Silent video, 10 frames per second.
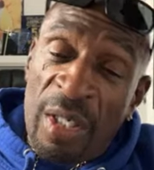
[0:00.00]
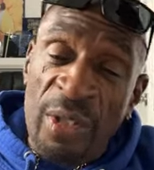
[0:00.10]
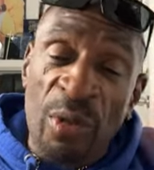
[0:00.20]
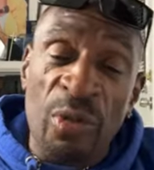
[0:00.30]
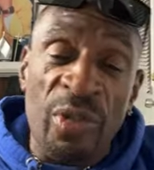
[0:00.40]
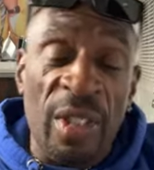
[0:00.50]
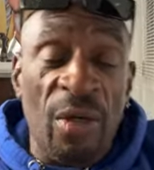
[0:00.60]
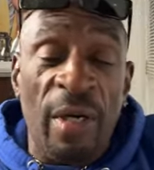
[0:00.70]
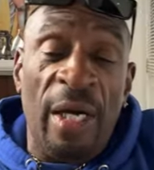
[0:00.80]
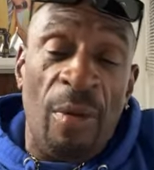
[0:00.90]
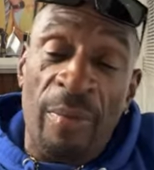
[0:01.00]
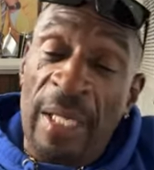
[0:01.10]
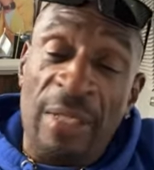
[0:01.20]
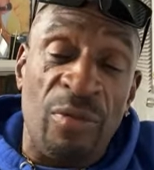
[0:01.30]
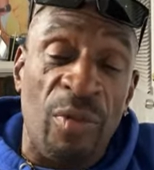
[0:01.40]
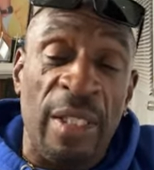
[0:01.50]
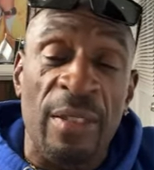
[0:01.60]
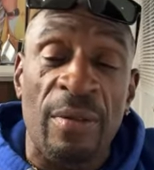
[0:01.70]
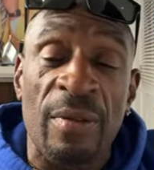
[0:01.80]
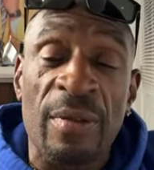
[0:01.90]
could use a little help. That's
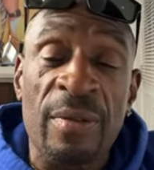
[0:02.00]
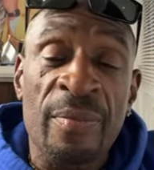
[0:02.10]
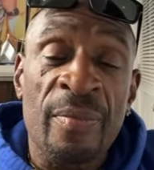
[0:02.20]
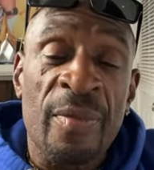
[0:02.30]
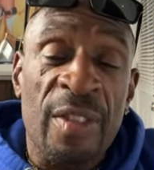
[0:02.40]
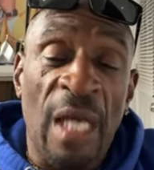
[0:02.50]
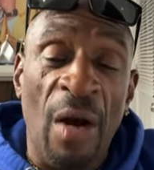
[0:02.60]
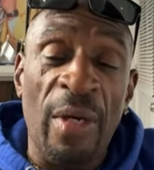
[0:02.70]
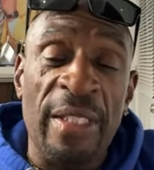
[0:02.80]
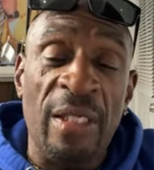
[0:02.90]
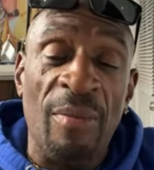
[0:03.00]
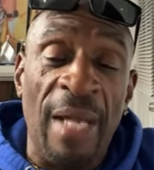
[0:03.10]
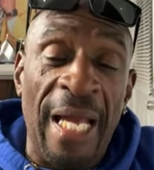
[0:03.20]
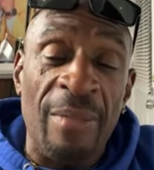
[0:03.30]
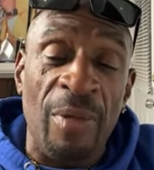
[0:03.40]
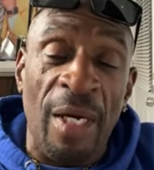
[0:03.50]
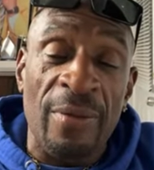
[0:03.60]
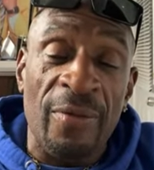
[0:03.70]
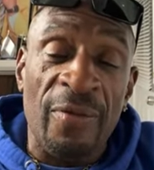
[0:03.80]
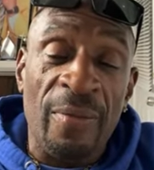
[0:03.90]
real. Y'all hit them like
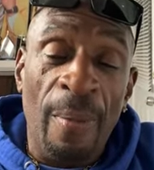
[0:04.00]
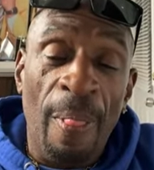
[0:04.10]
buttons.